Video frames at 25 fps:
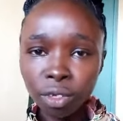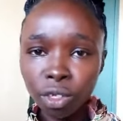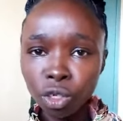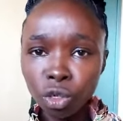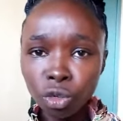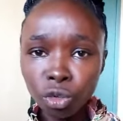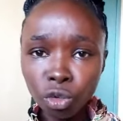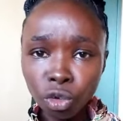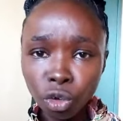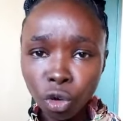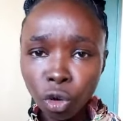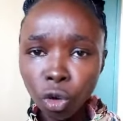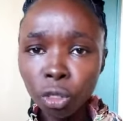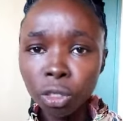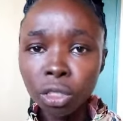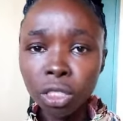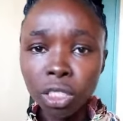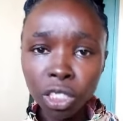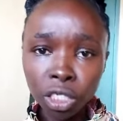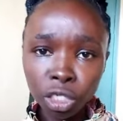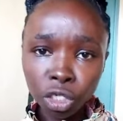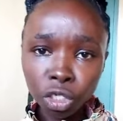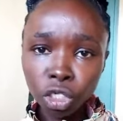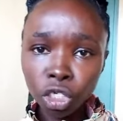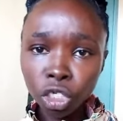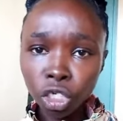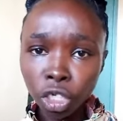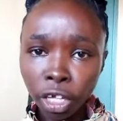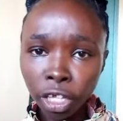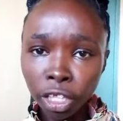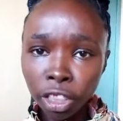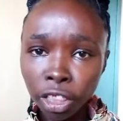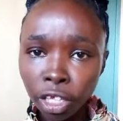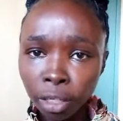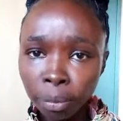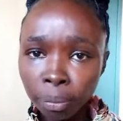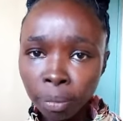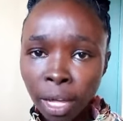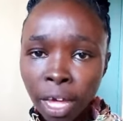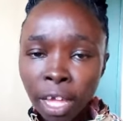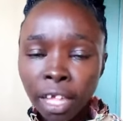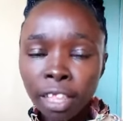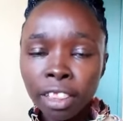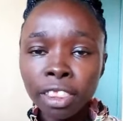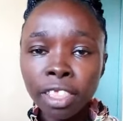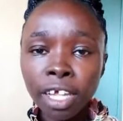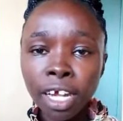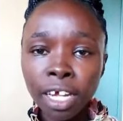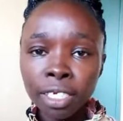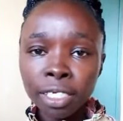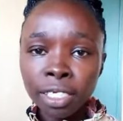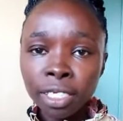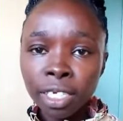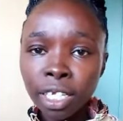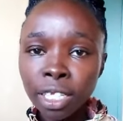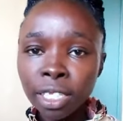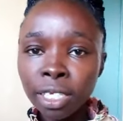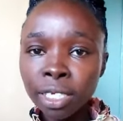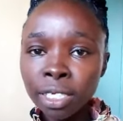You know, continue showing them that